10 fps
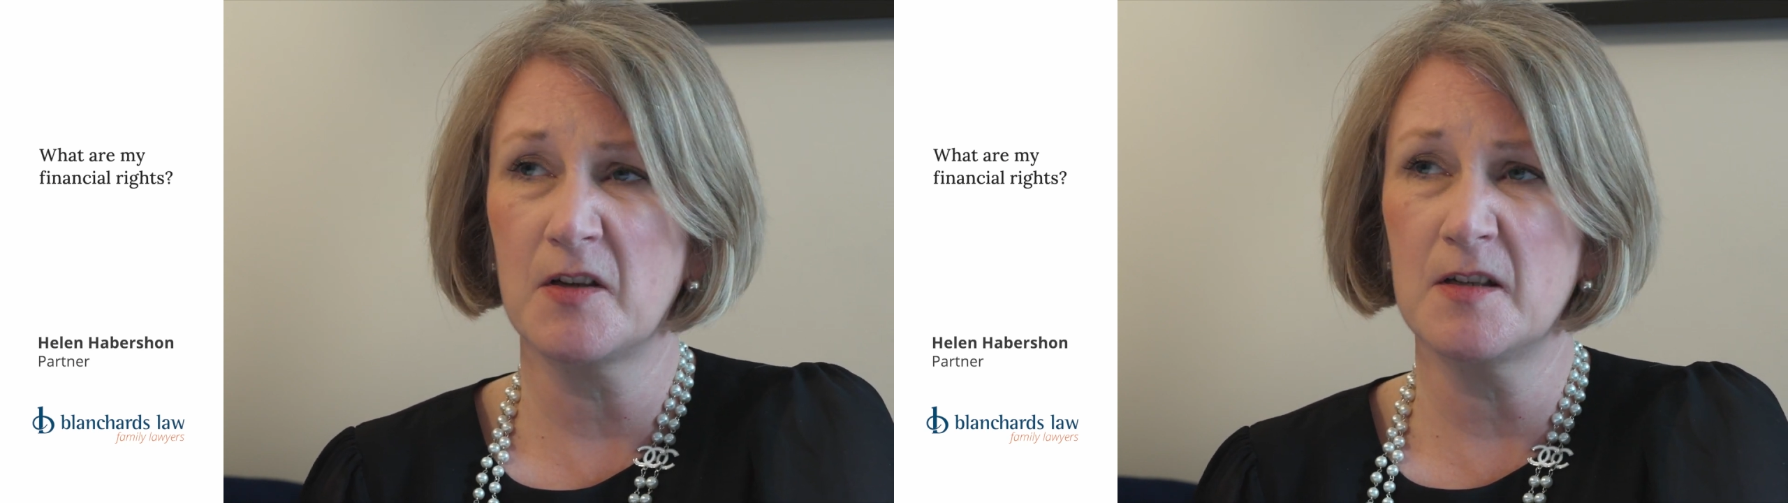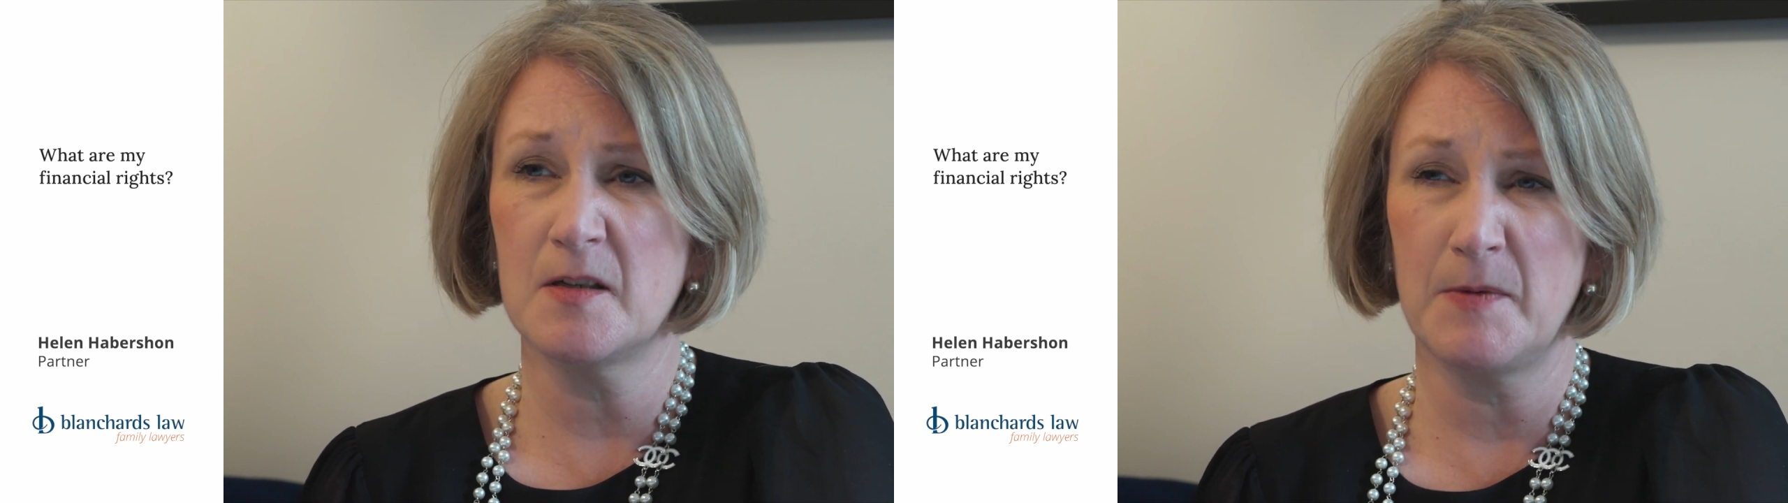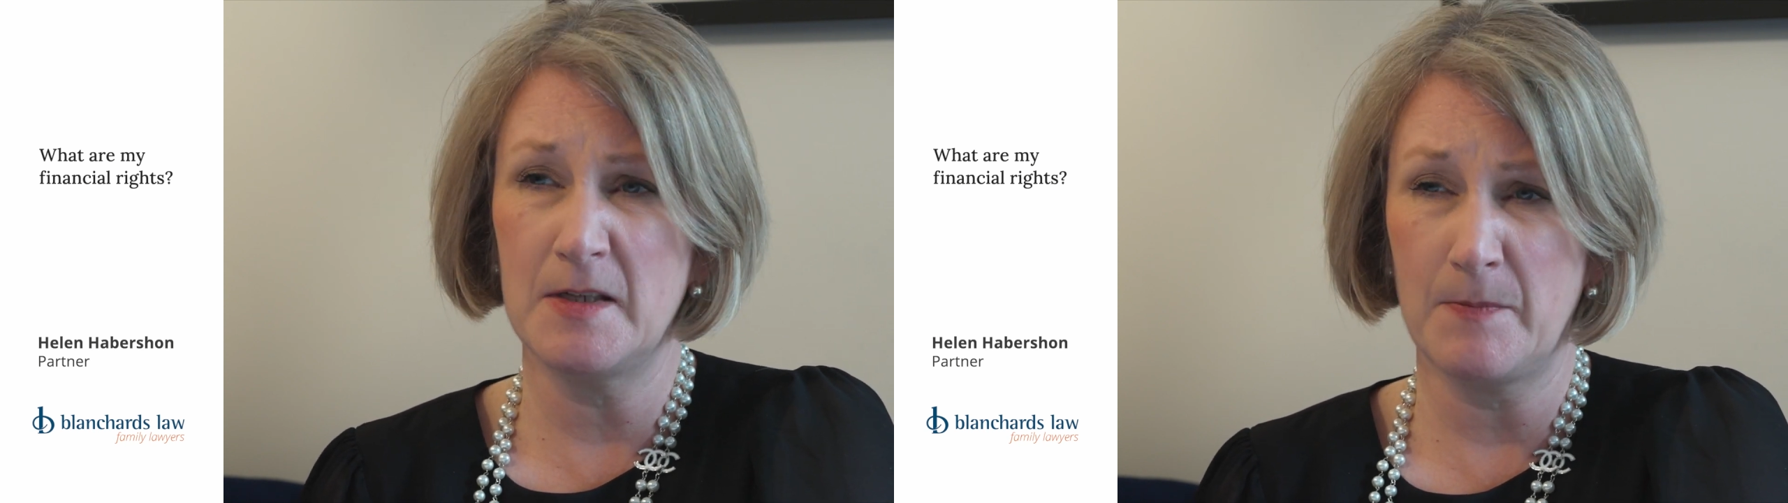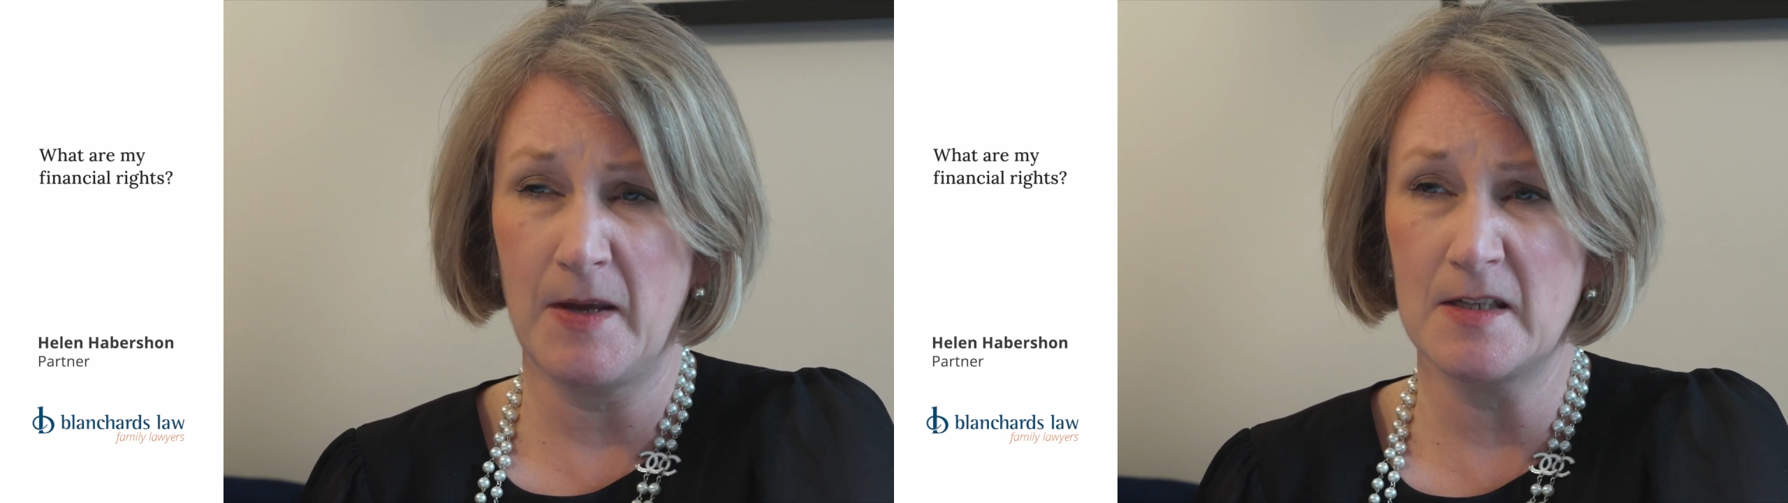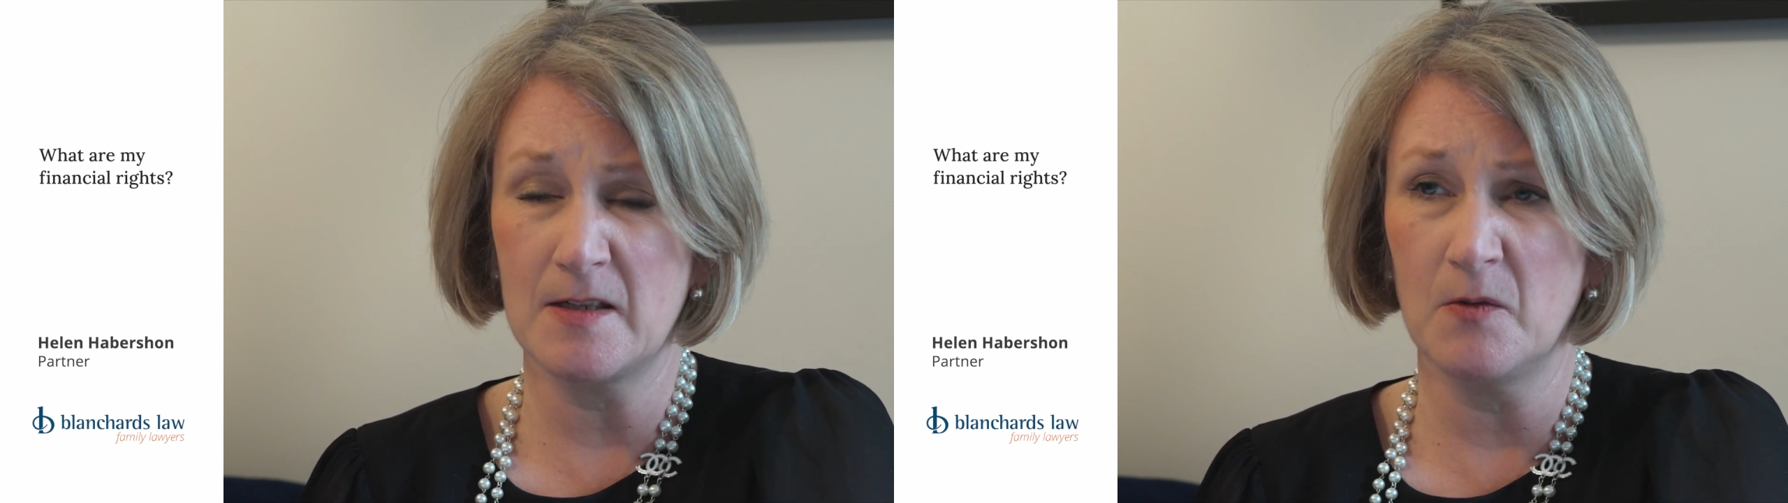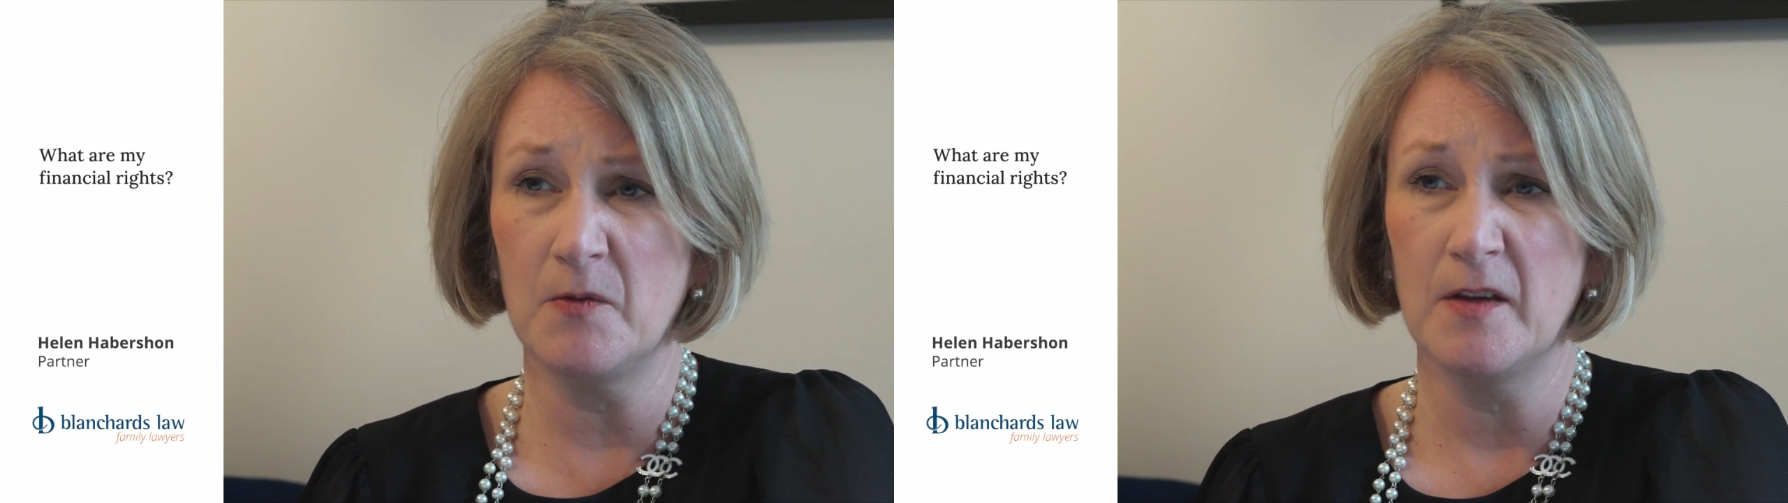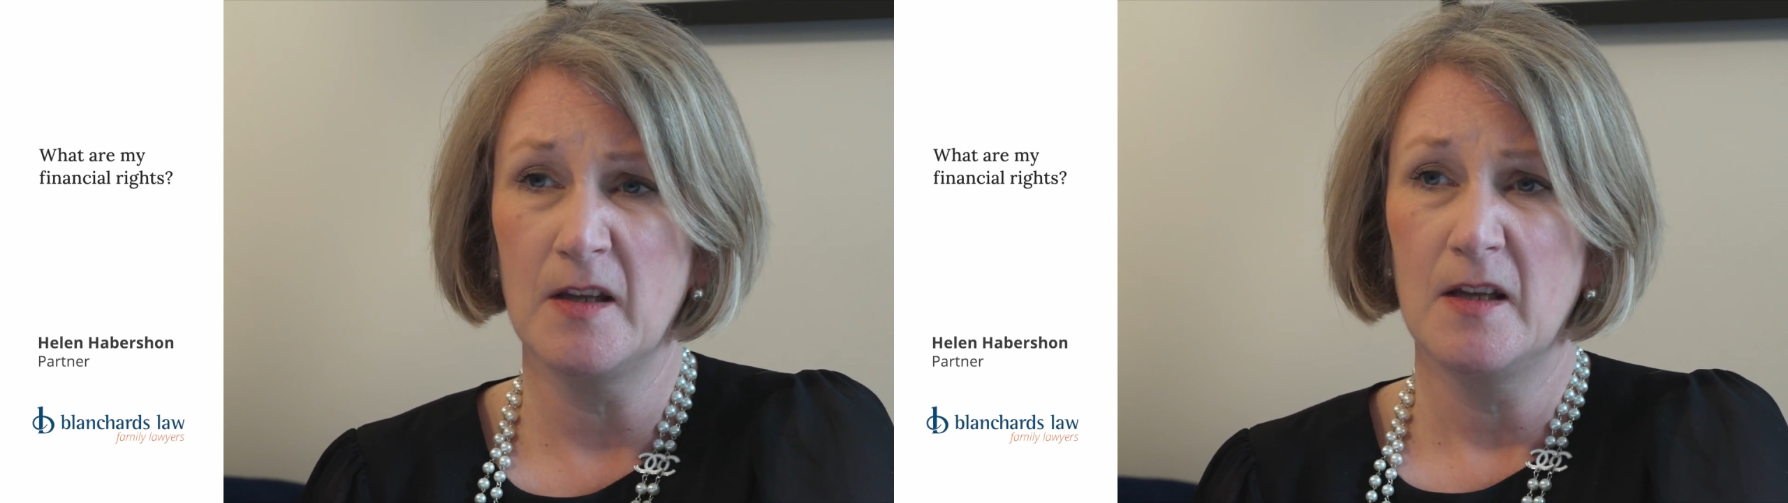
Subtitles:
going to be dependent on